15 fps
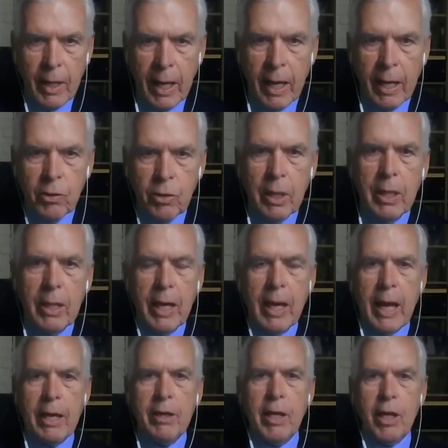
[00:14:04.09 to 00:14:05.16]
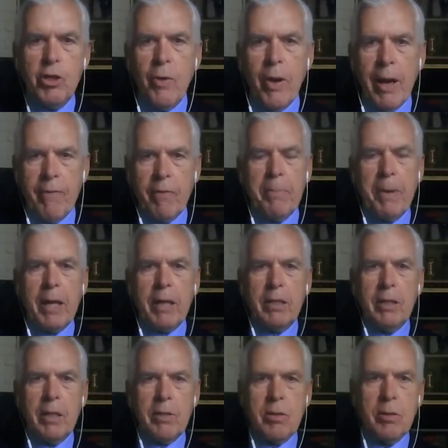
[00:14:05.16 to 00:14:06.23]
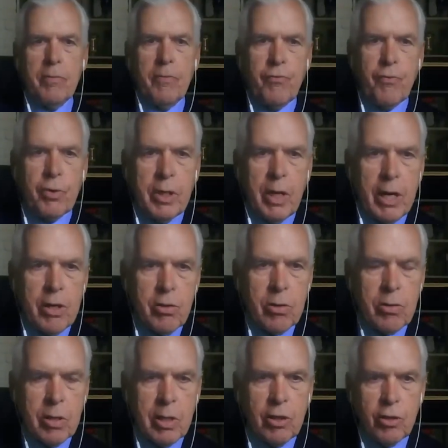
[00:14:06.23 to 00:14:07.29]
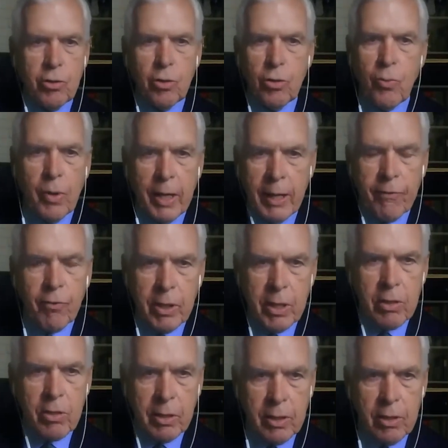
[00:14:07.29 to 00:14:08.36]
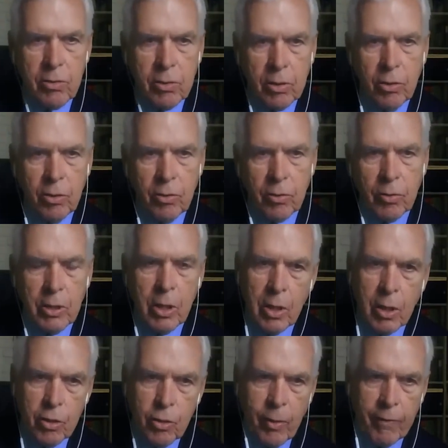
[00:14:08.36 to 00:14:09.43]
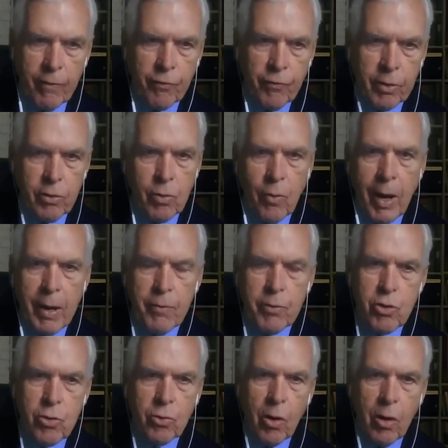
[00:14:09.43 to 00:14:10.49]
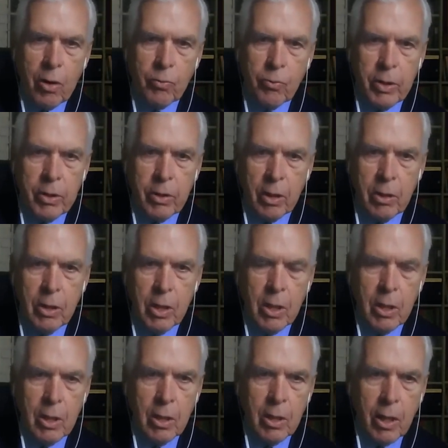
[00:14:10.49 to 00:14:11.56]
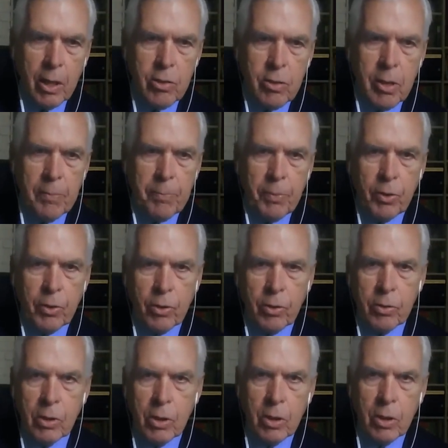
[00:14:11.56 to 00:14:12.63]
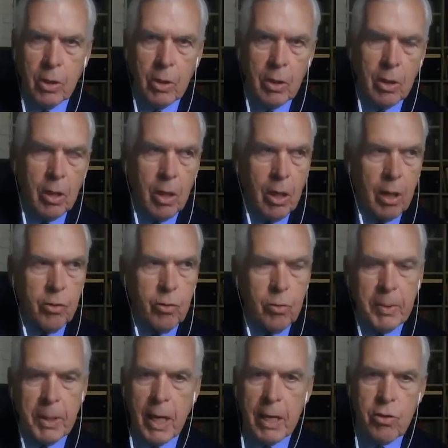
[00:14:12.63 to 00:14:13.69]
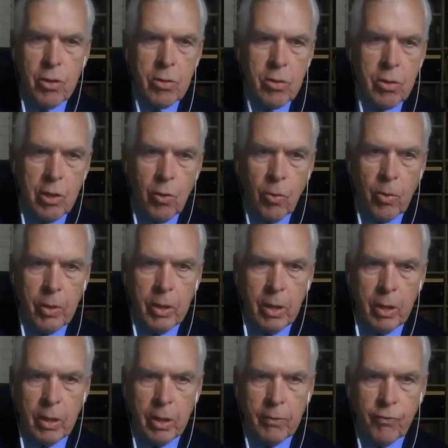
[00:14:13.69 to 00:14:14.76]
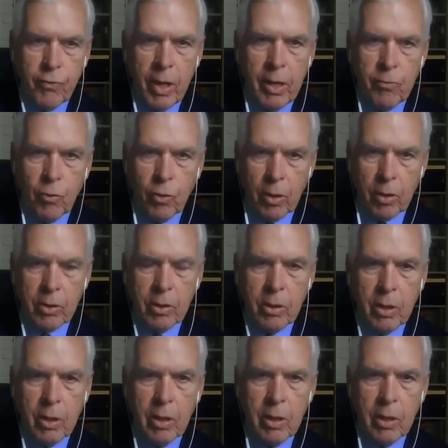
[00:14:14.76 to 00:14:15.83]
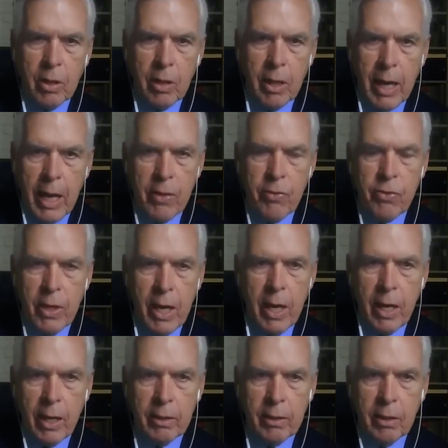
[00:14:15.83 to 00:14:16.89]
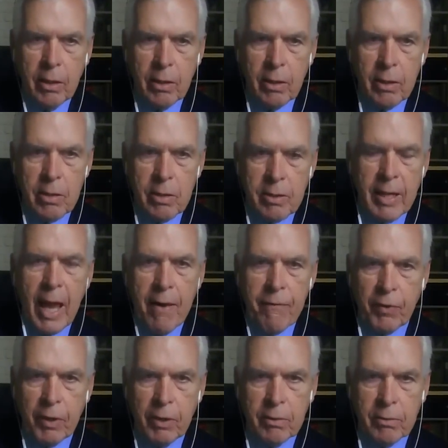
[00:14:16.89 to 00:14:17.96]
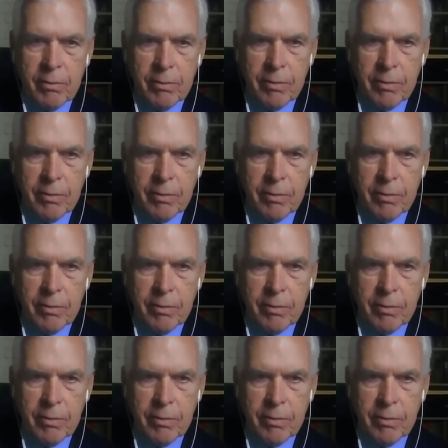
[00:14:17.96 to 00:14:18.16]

And you have a mechanism for the agency to do whatever it is it needs to do. You have so I would start with a simpler human agency-oriented framework, and then staff it.